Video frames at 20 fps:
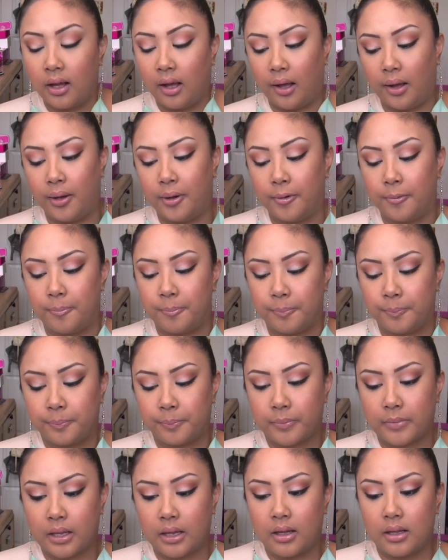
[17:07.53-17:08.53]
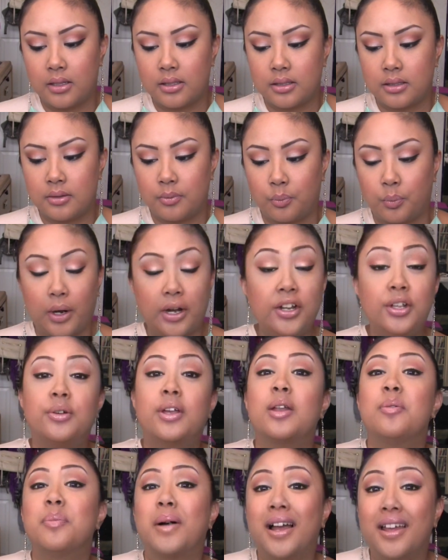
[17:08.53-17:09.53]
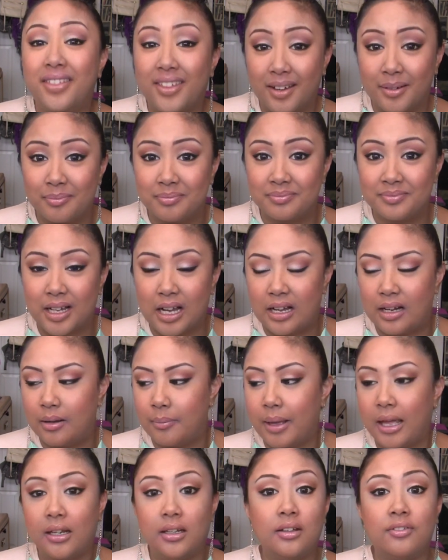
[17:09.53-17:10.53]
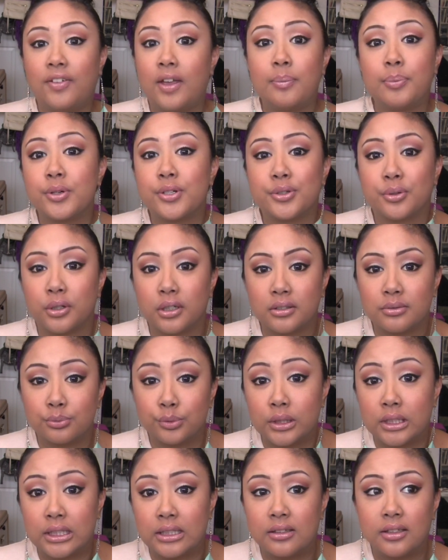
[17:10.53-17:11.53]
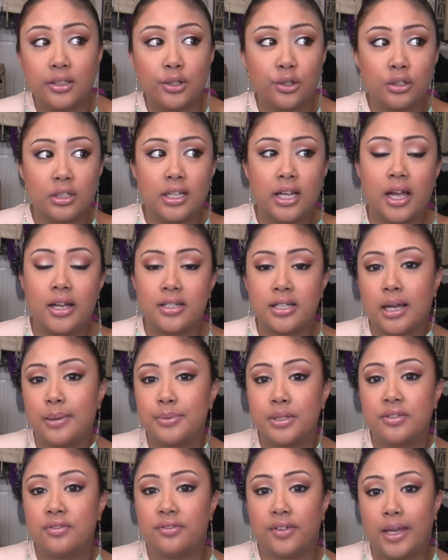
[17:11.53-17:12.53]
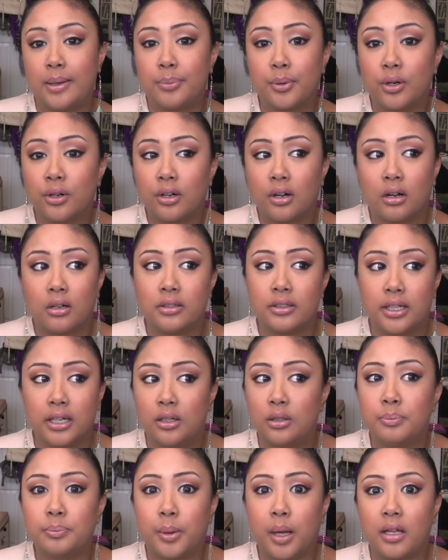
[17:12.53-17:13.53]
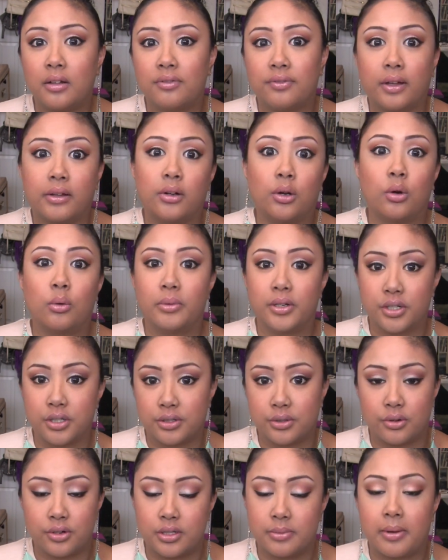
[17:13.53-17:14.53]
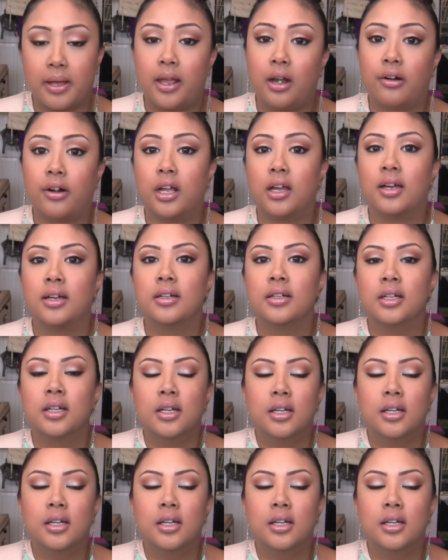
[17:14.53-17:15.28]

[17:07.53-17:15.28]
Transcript: Um, where you can buy them. Um, any vapor store, really. Literally, I typed in vapor on Yelp and found a whole bunch of stores in my area.